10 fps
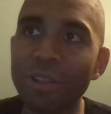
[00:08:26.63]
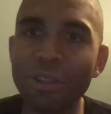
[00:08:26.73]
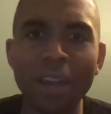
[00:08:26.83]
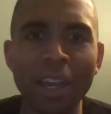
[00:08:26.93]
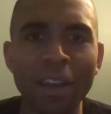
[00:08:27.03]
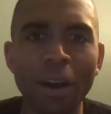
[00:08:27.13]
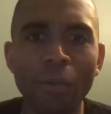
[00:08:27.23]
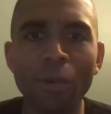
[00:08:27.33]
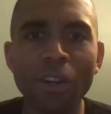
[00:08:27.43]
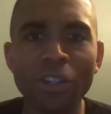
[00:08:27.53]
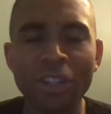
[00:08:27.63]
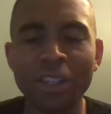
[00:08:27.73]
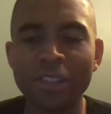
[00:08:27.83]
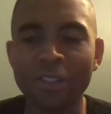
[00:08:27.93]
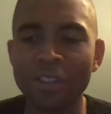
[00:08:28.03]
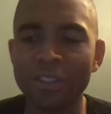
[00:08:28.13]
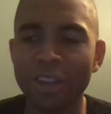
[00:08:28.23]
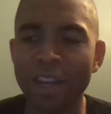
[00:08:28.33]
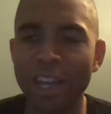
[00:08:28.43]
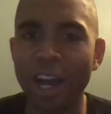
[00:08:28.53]
thing of where she's
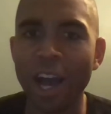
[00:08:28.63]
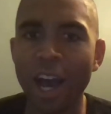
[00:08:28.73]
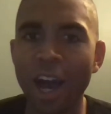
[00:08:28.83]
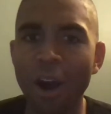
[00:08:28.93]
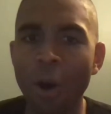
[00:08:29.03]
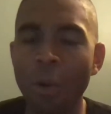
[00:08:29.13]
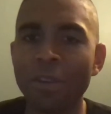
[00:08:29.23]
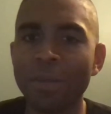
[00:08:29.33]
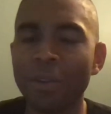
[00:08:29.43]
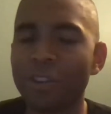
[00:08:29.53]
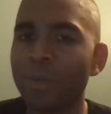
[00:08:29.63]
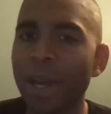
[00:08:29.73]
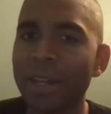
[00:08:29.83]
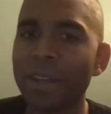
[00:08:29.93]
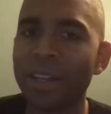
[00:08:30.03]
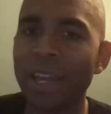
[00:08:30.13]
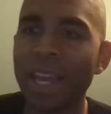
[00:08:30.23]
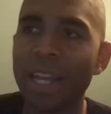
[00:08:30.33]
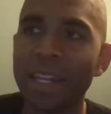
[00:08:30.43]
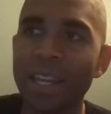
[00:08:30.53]
like always gonna be respected,
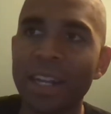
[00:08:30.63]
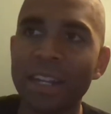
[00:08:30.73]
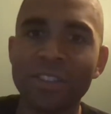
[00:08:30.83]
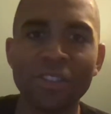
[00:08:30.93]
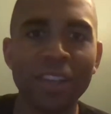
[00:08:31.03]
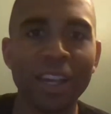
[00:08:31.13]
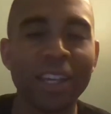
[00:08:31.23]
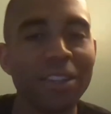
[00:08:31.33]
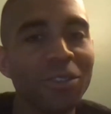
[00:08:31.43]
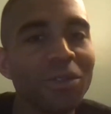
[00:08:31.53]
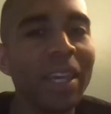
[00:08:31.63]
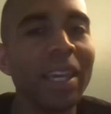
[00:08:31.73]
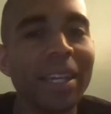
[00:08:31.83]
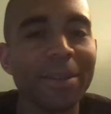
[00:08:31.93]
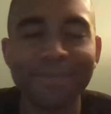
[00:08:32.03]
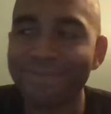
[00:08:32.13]
and it's just like, you can't